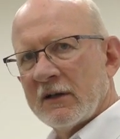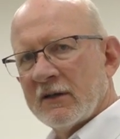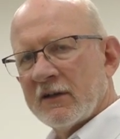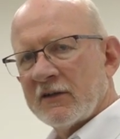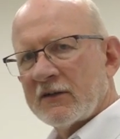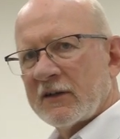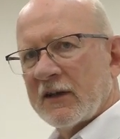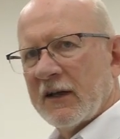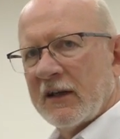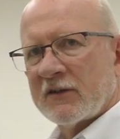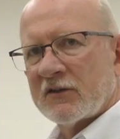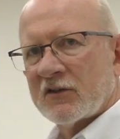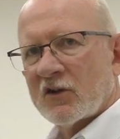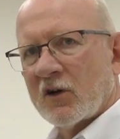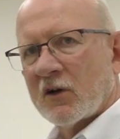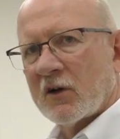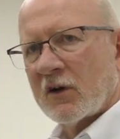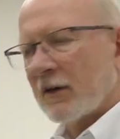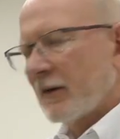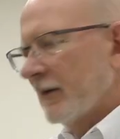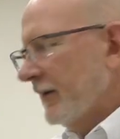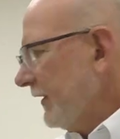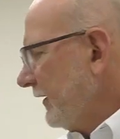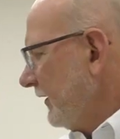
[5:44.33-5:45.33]
in this case
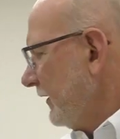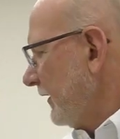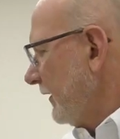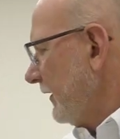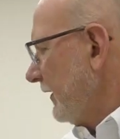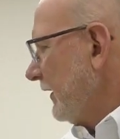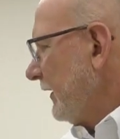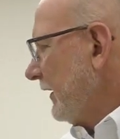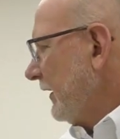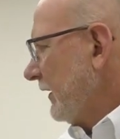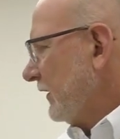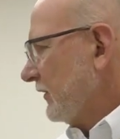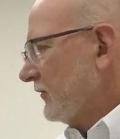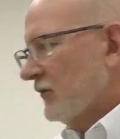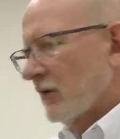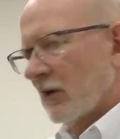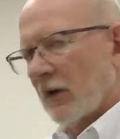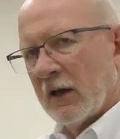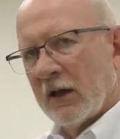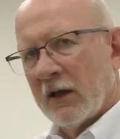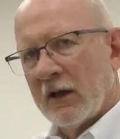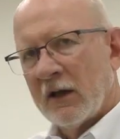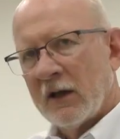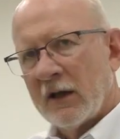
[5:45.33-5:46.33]
Carly, is
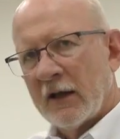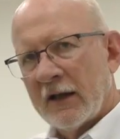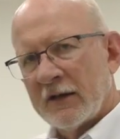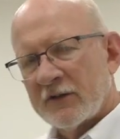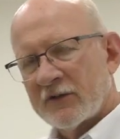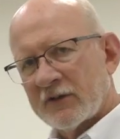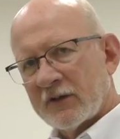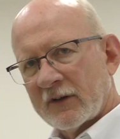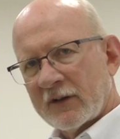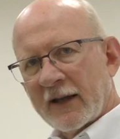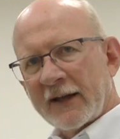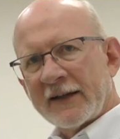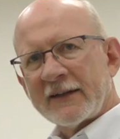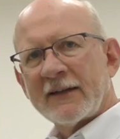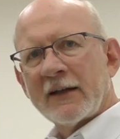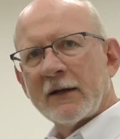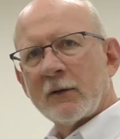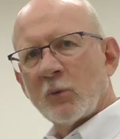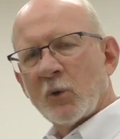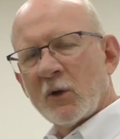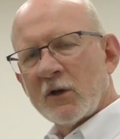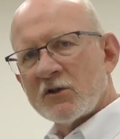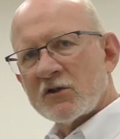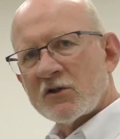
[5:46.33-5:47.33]

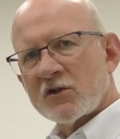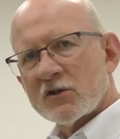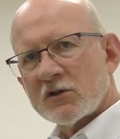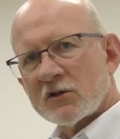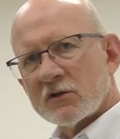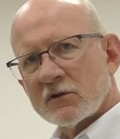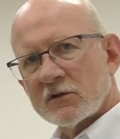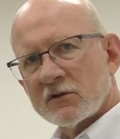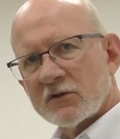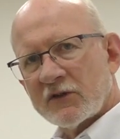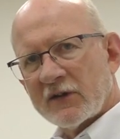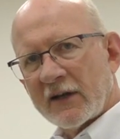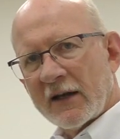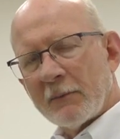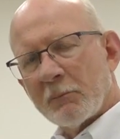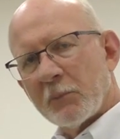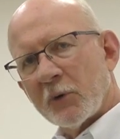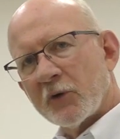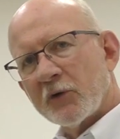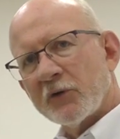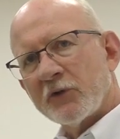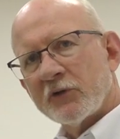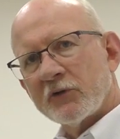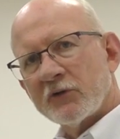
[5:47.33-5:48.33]
selecting which
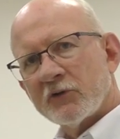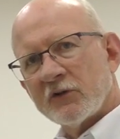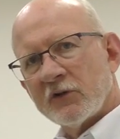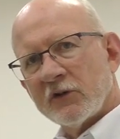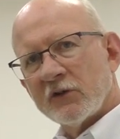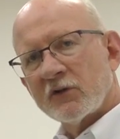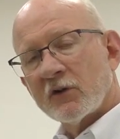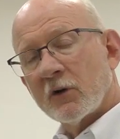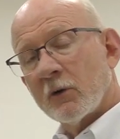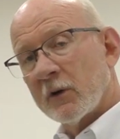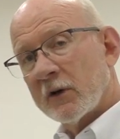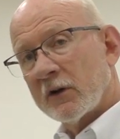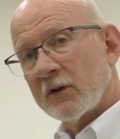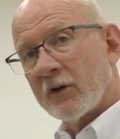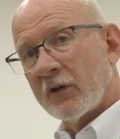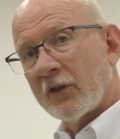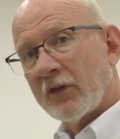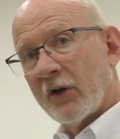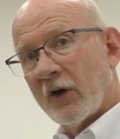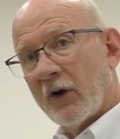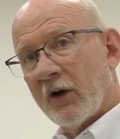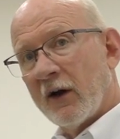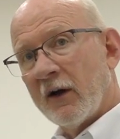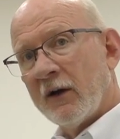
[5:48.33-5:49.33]
samples she's going to
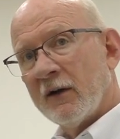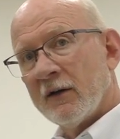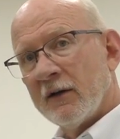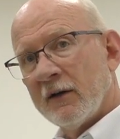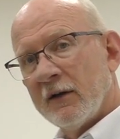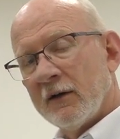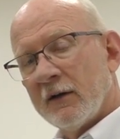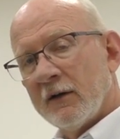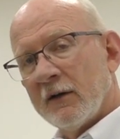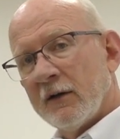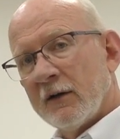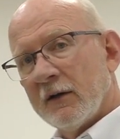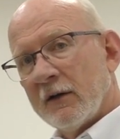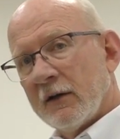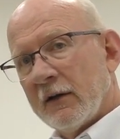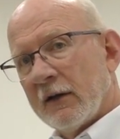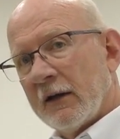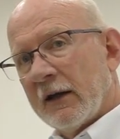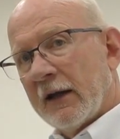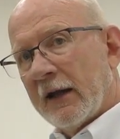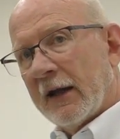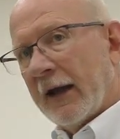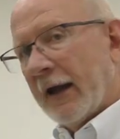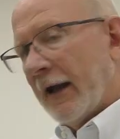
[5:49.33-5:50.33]
thaw
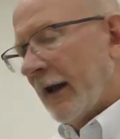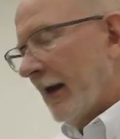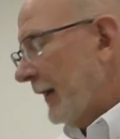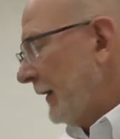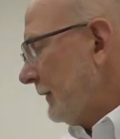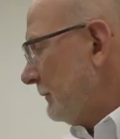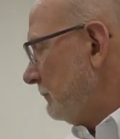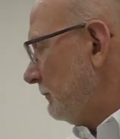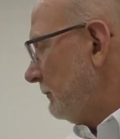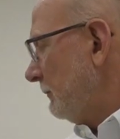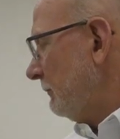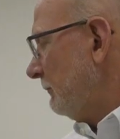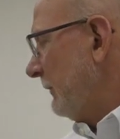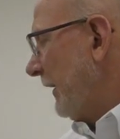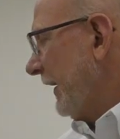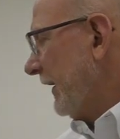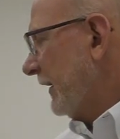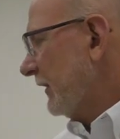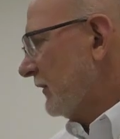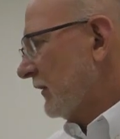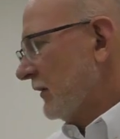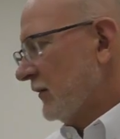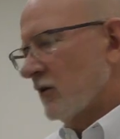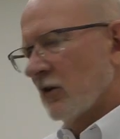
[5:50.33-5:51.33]
and
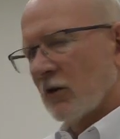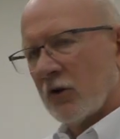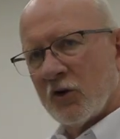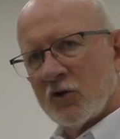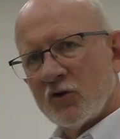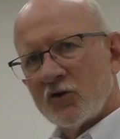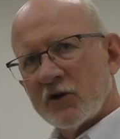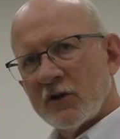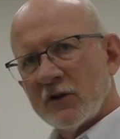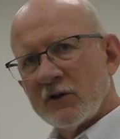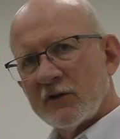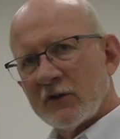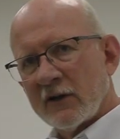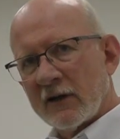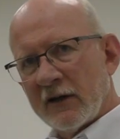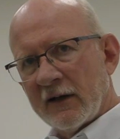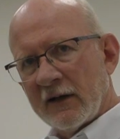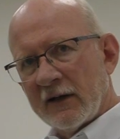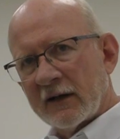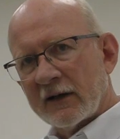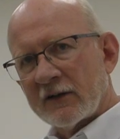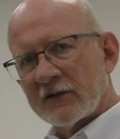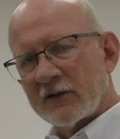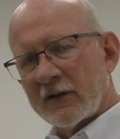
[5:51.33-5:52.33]
make the dilutions in
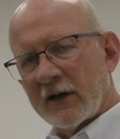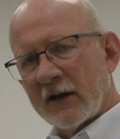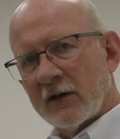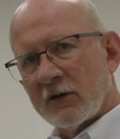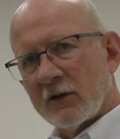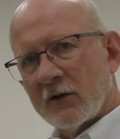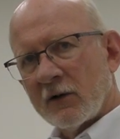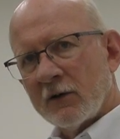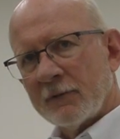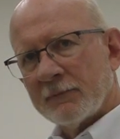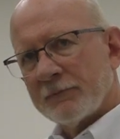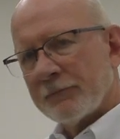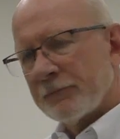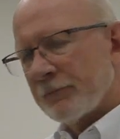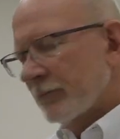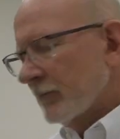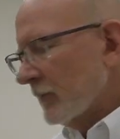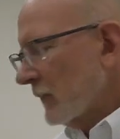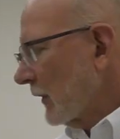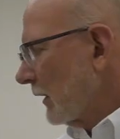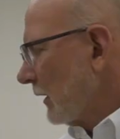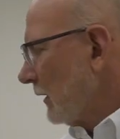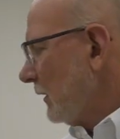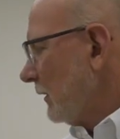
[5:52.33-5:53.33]
an extender.
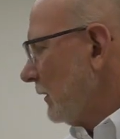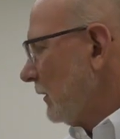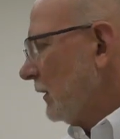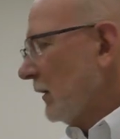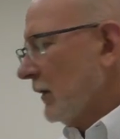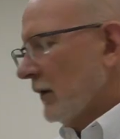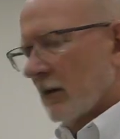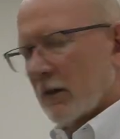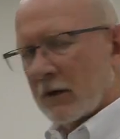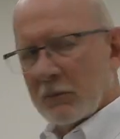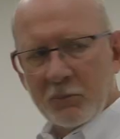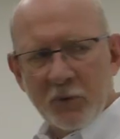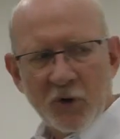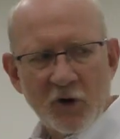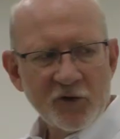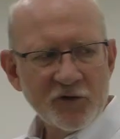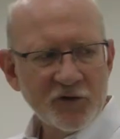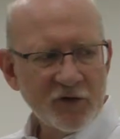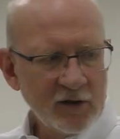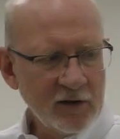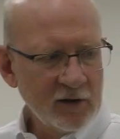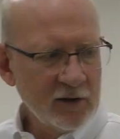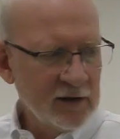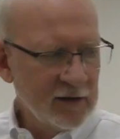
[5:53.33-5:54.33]
The
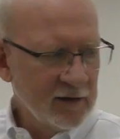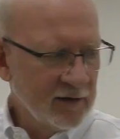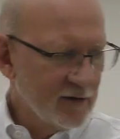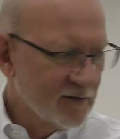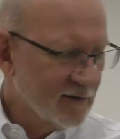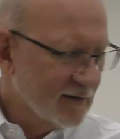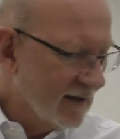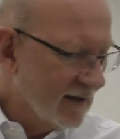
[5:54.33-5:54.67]
person, in this